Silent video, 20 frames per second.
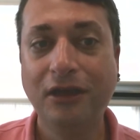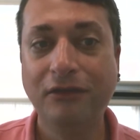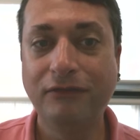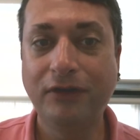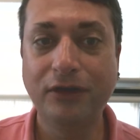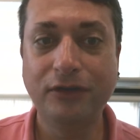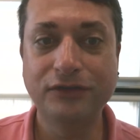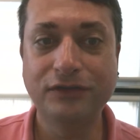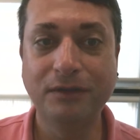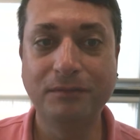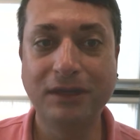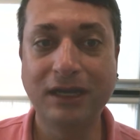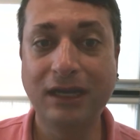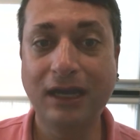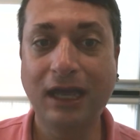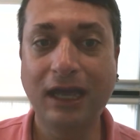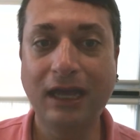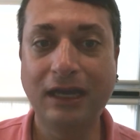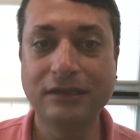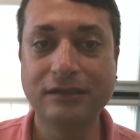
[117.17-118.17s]
Photos can be
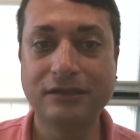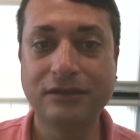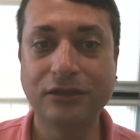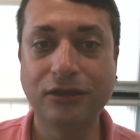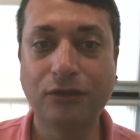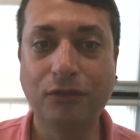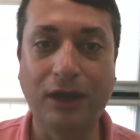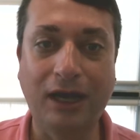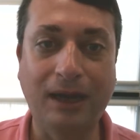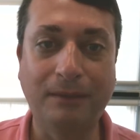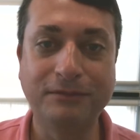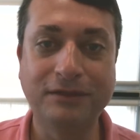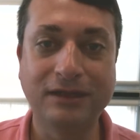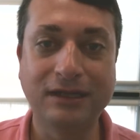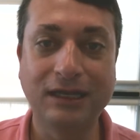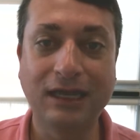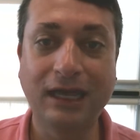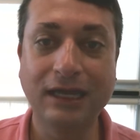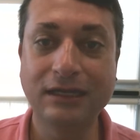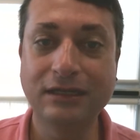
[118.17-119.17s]
enhanced,
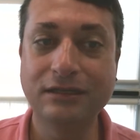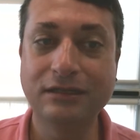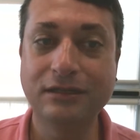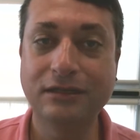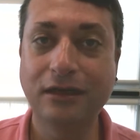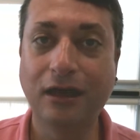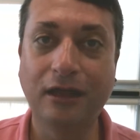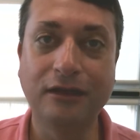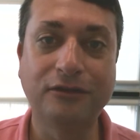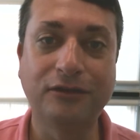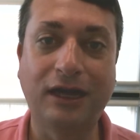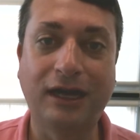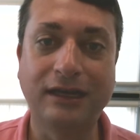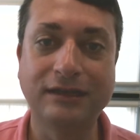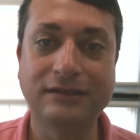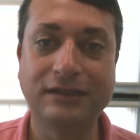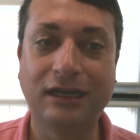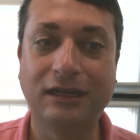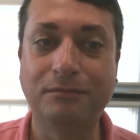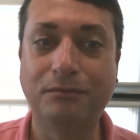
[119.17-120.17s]
cropped, lightened,
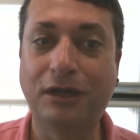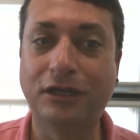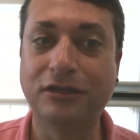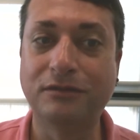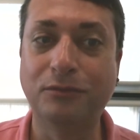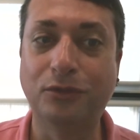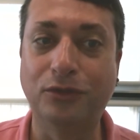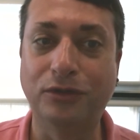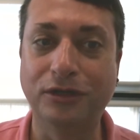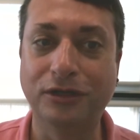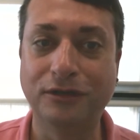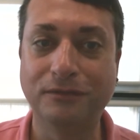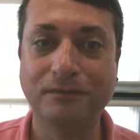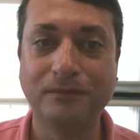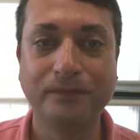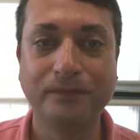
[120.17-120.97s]
colorized, and much more.